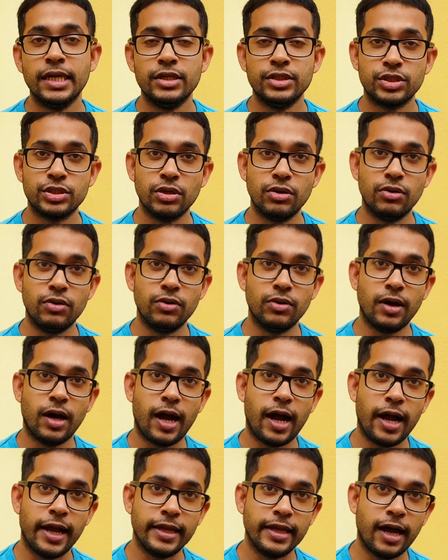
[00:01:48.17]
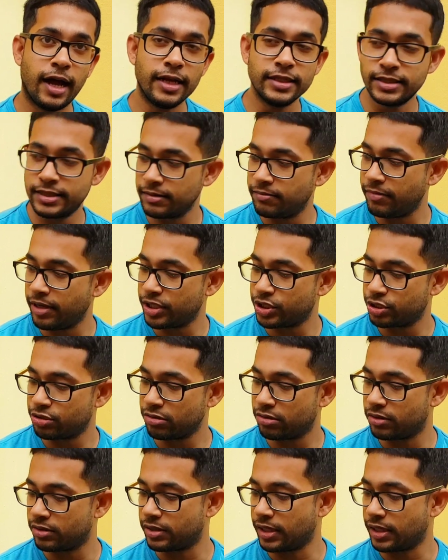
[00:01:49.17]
So I had to make sure